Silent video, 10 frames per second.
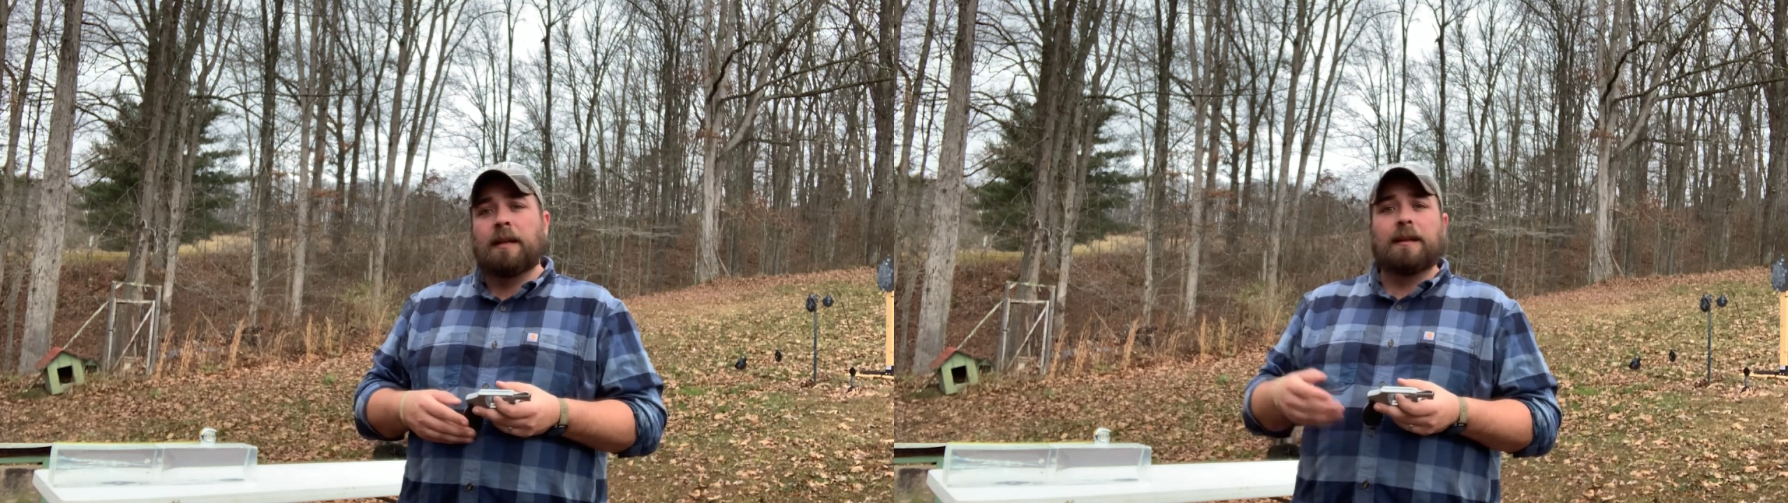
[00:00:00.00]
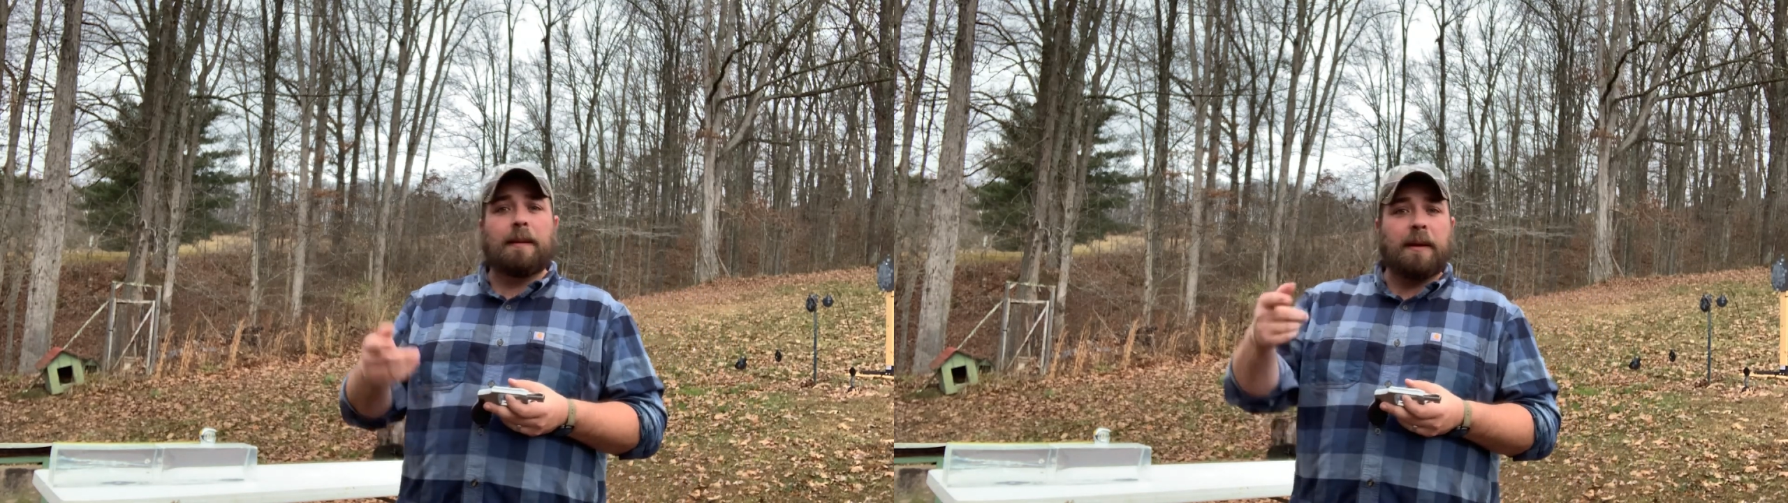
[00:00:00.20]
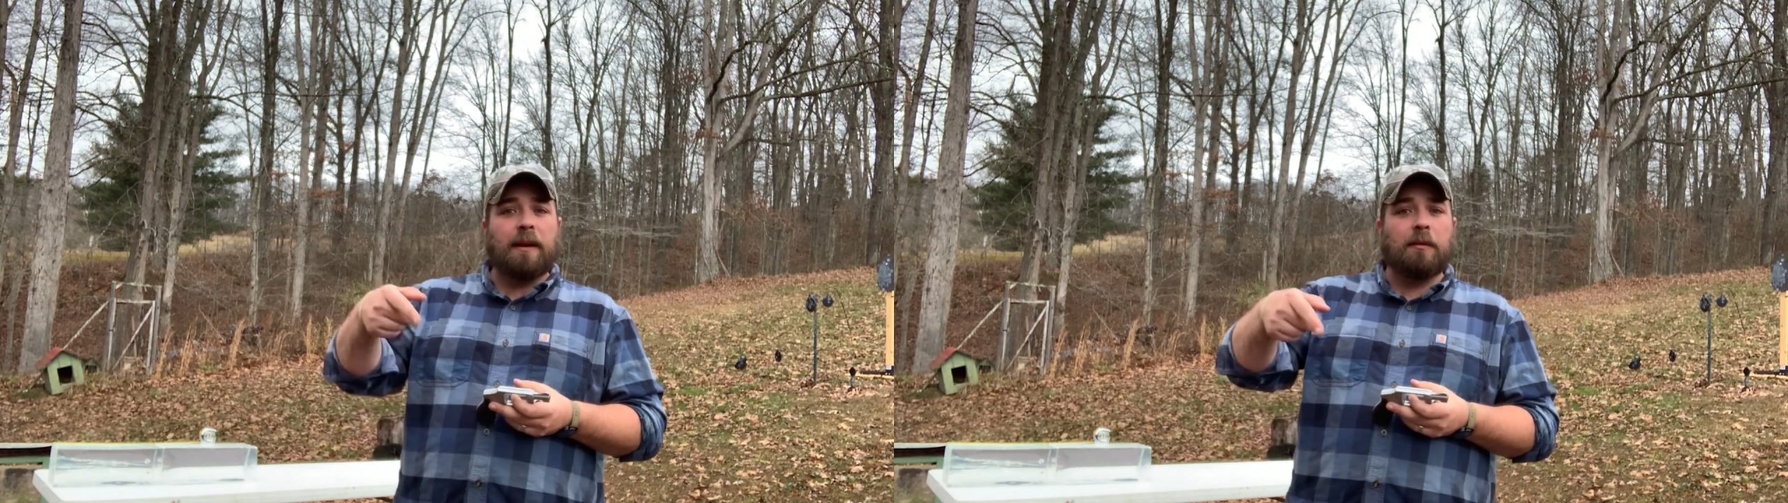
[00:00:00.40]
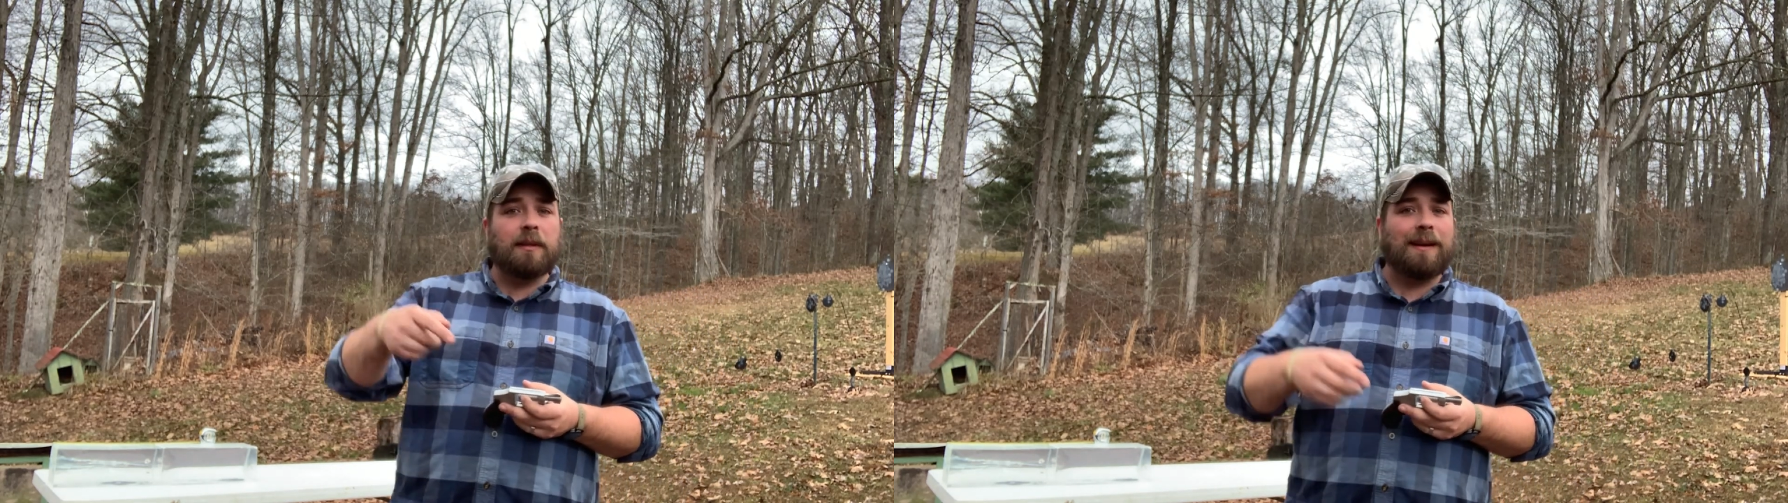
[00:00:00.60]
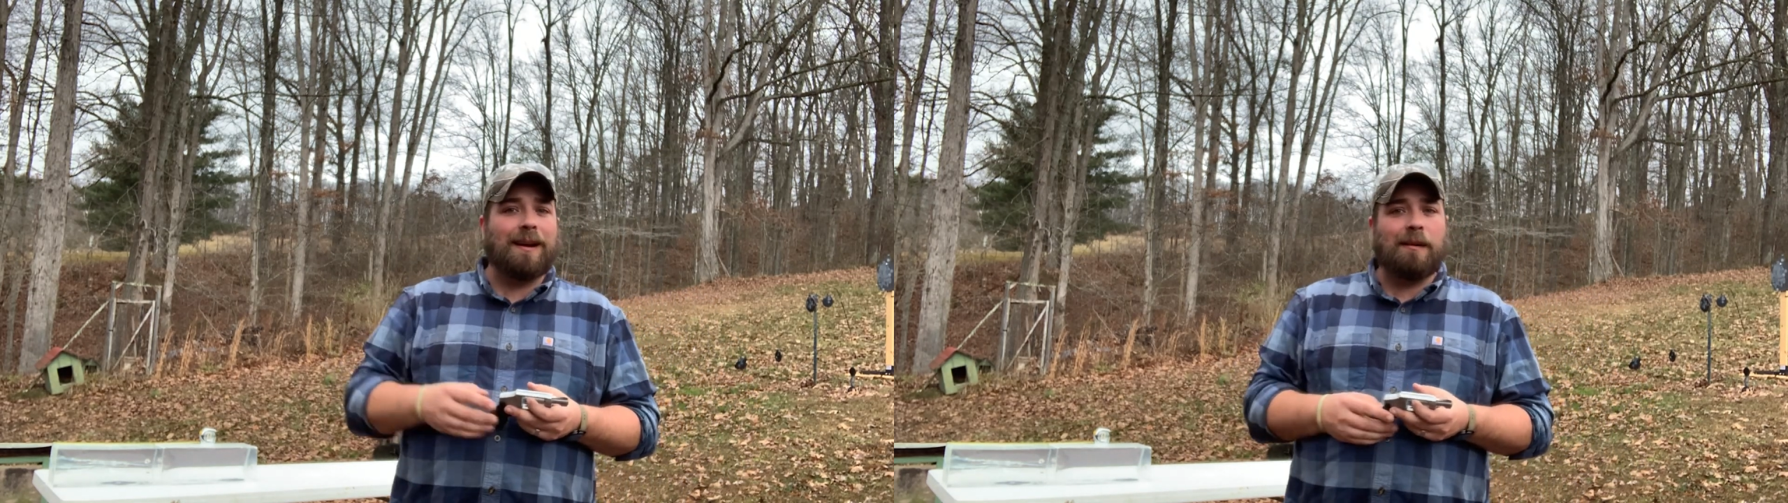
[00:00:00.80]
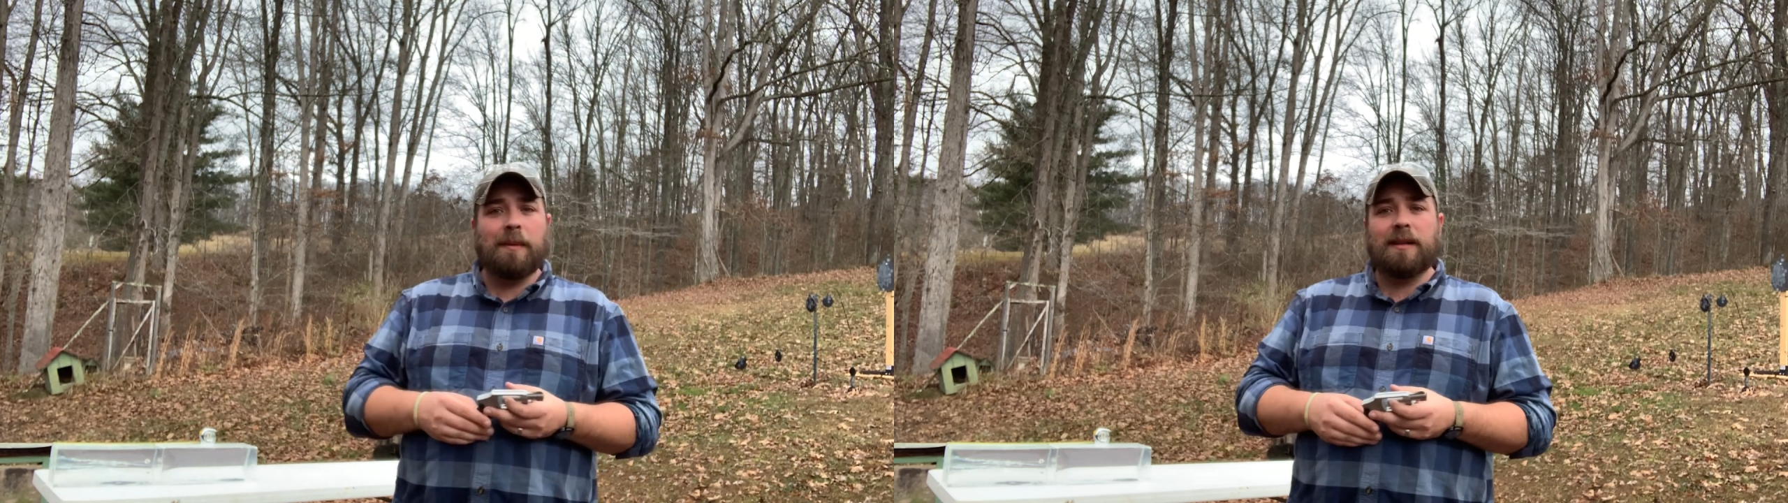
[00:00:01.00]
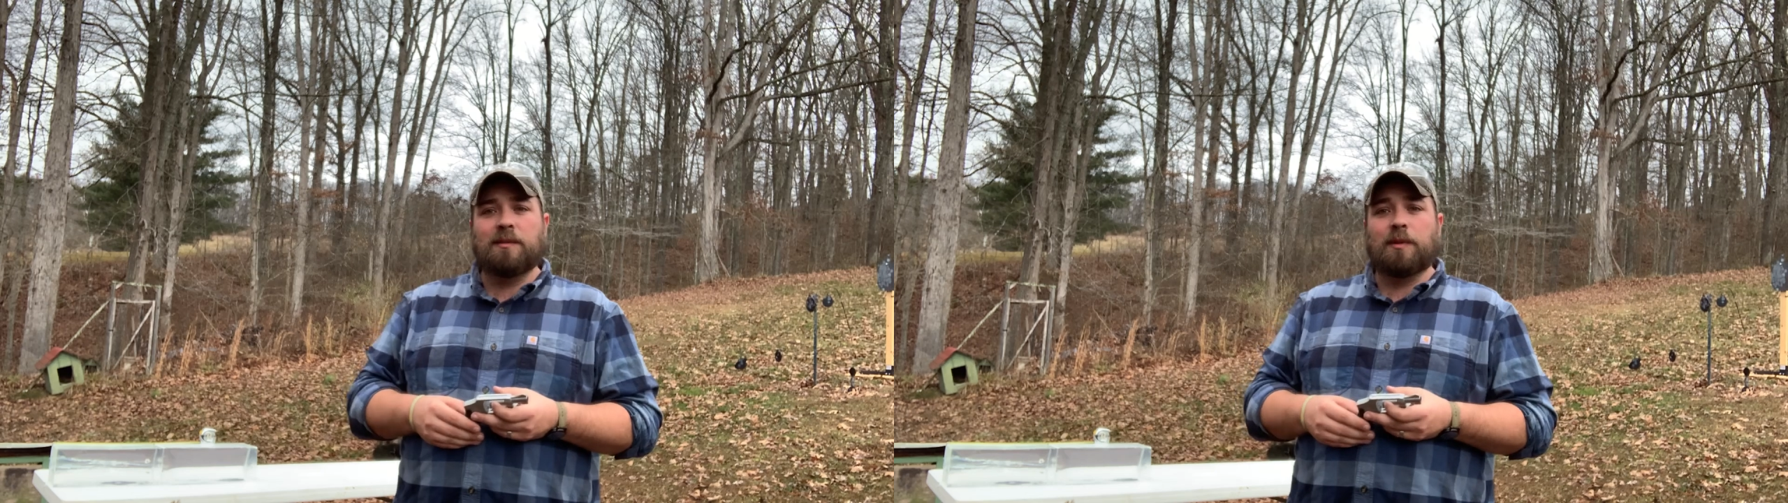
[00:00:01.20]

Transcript: Let me know in the comments